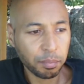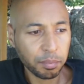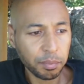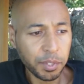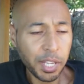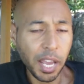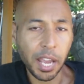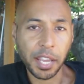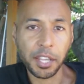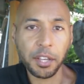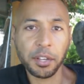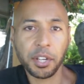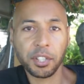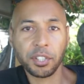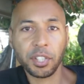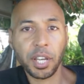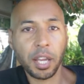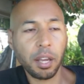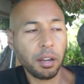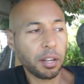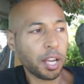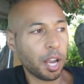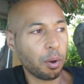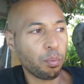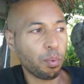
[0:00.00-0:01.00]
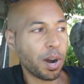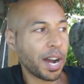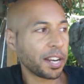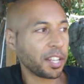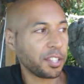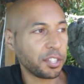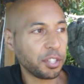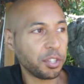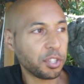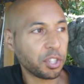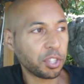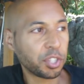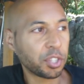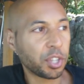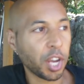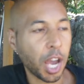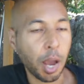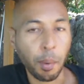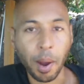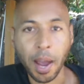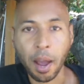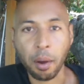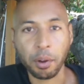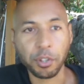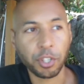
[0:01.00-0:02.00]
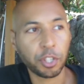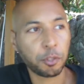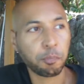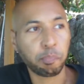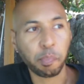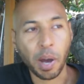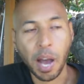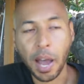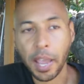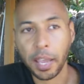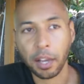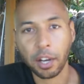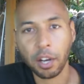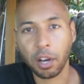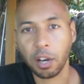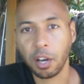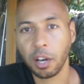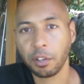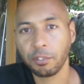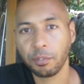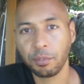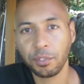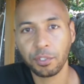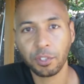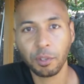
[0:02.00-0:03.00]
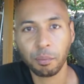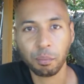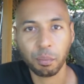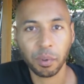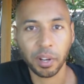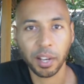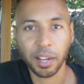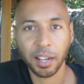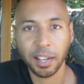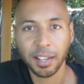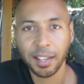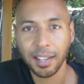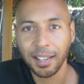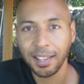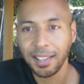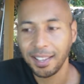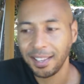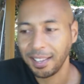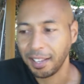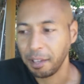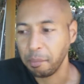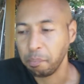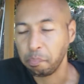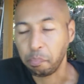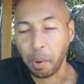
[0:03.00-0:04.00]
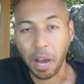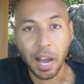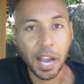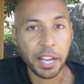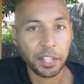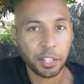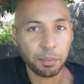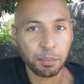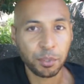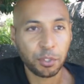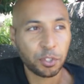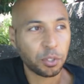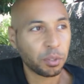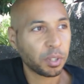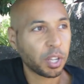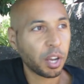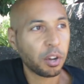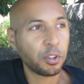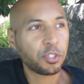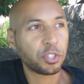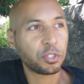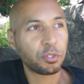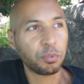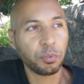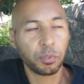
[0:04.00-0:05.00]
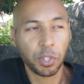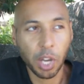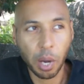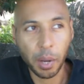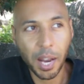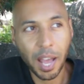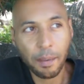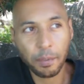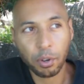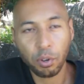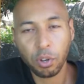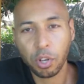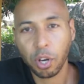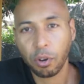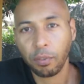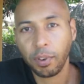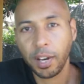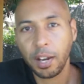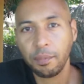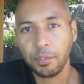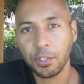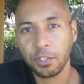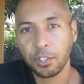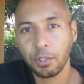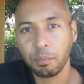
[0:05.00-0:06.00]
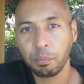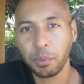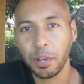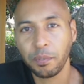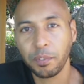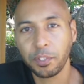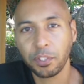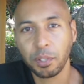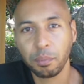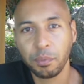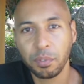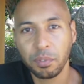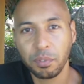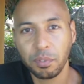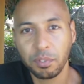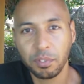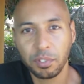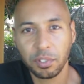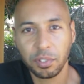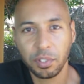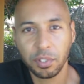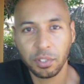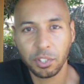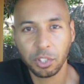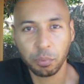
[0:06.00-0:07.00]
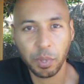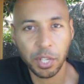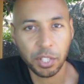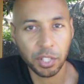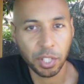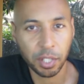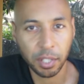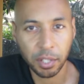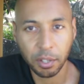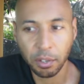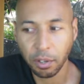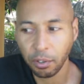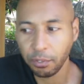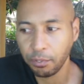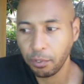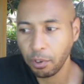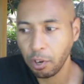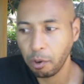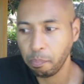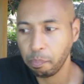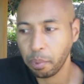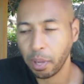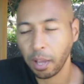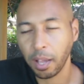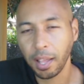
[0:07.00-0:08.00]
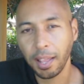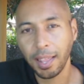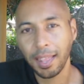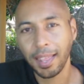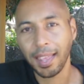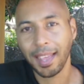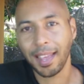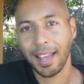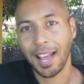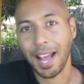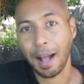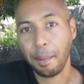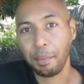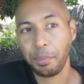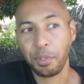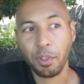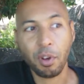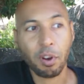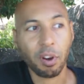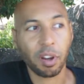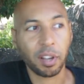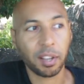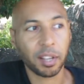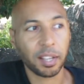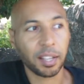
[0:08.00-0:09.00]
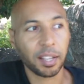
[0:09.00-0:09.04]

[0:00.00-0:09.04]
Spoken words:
Yeah, you could say, okay, why didn't you just go out and just buy a card from somewhere, and buy some, go and have a look around for somewhere for some sweets that you could afford? But I'm not.